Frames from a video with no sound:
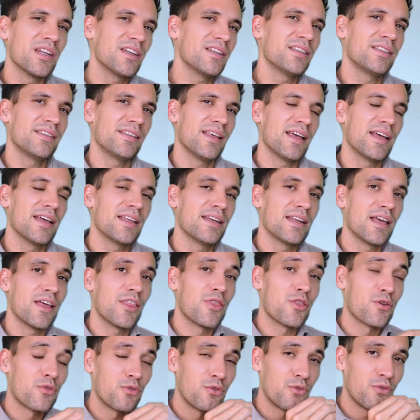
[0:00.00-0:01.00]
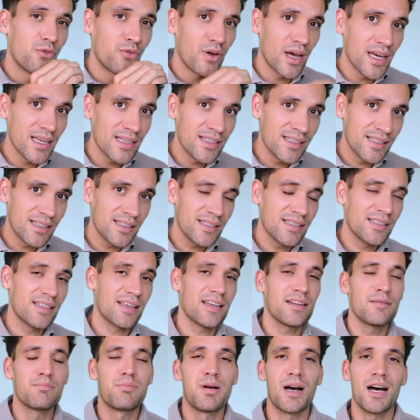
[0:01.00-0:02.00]
we understand the phases
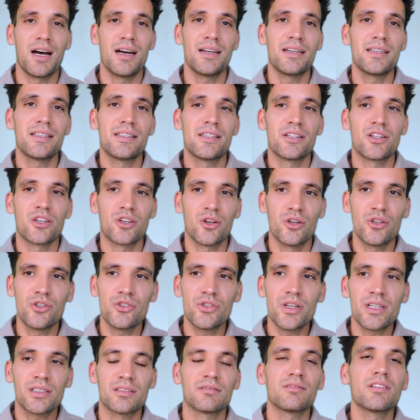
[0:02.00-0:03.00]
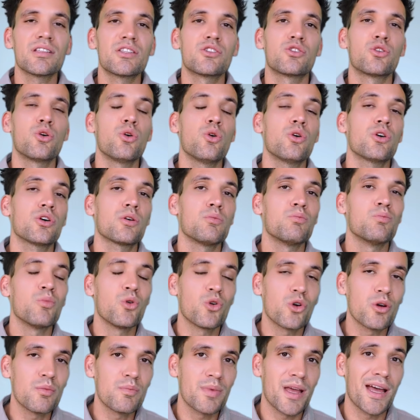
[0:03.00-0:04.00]
and parties in a contract. Let's talk
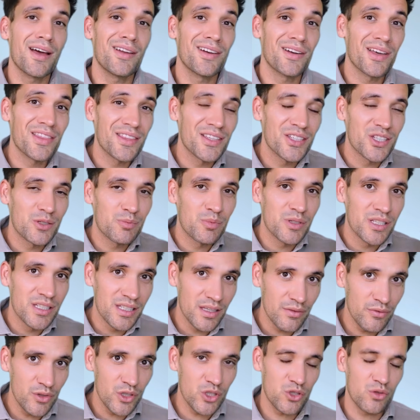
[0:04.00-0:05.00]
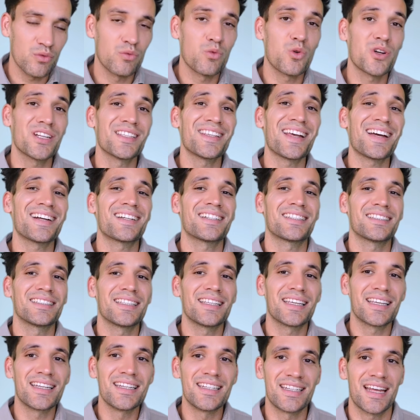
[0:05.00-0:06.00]
more about the specifics of what is
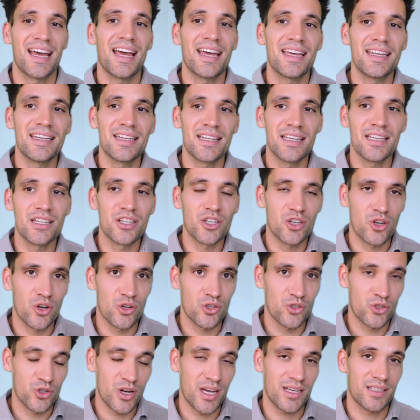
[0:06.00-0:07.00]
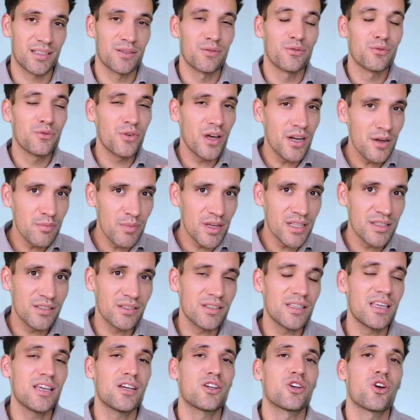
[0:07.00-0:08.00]
actually contained in a contract.
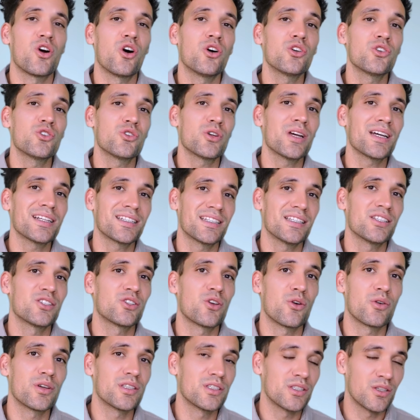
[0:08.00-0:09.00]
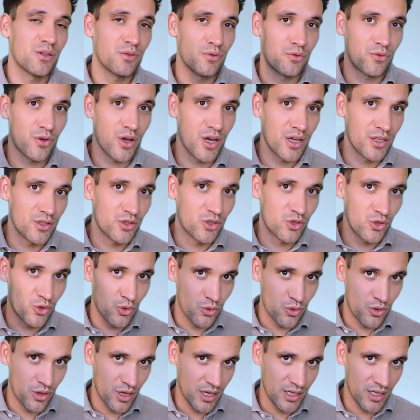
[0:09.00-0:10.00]
Fundamentally, a contract is going to define two